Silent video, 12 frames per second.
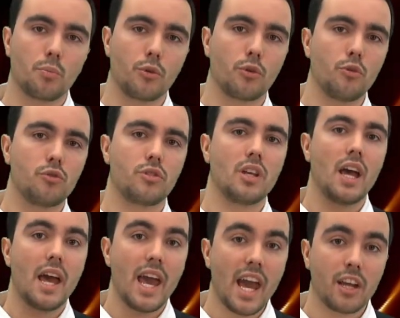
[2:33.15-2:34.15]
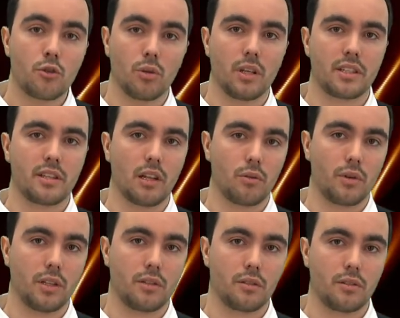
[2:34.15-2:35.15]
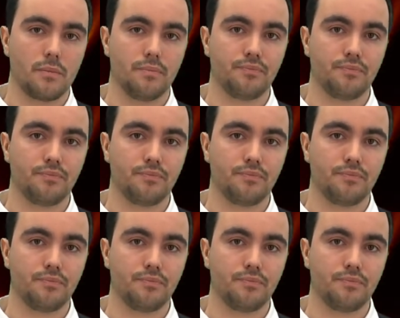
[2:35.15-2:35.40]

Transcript: produce actual accelerators.